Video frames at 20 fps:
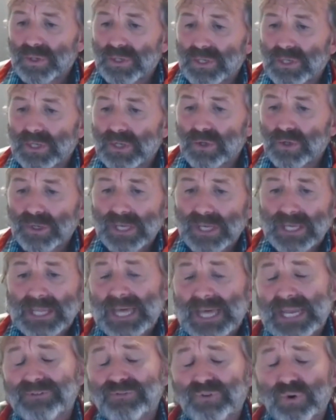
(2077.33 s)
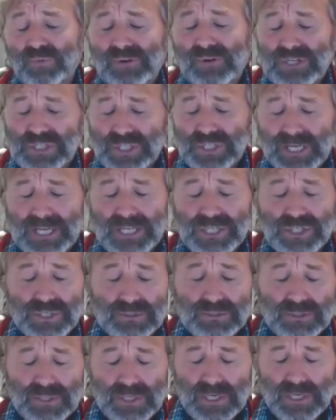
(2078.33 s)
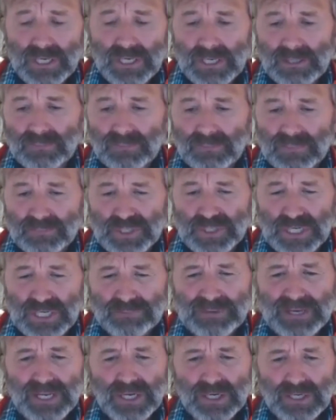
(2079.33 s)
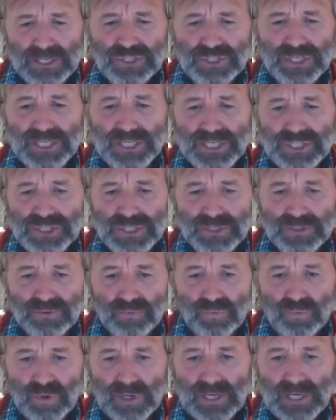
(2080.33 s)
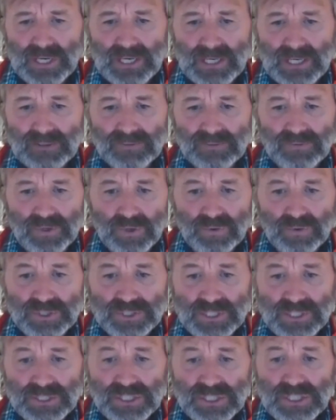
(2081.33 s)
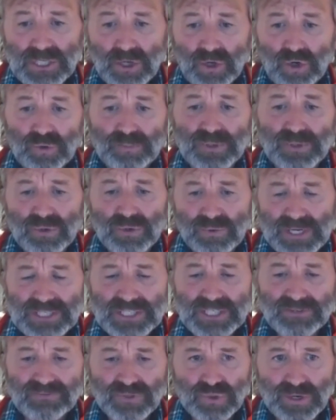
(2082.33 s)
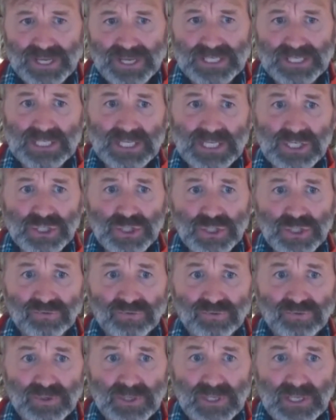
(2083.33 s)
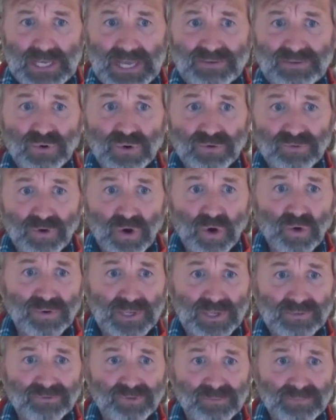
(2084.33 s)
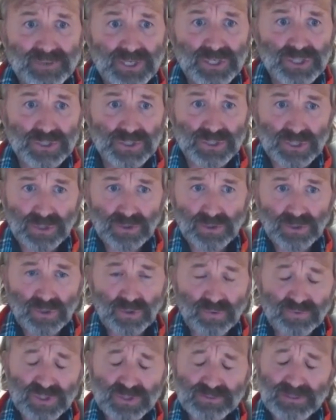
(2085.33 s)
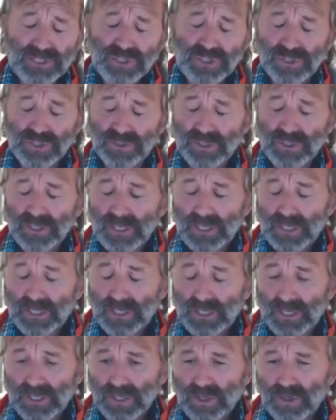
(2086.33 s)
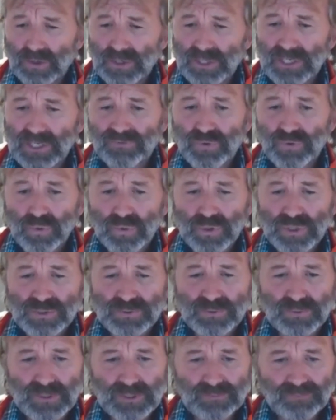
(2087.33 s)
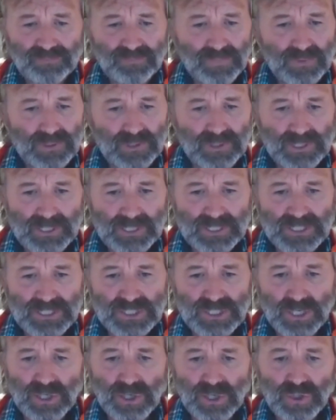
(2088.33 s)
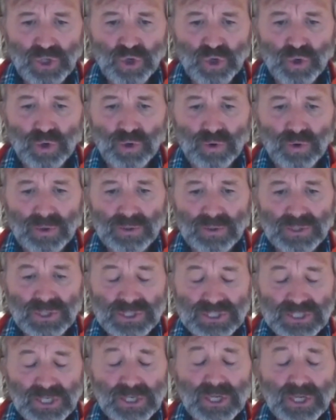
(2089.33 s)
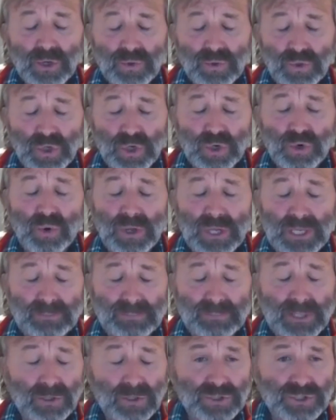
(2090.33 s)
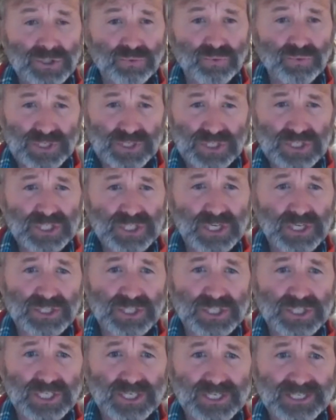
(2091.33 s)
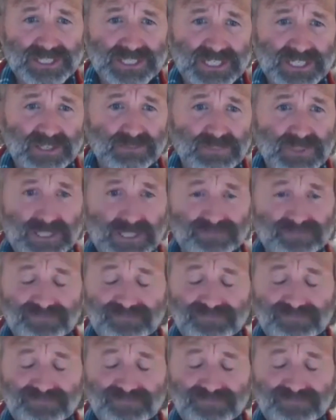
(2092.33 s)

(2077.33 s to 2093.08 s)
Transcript: looking at any form of education, particularly medical education, where there is a slow progressive translation of ever-evolving information. So you just mentioned a colleague of yours. Well, the Psychoneuroimmunology Research Society have been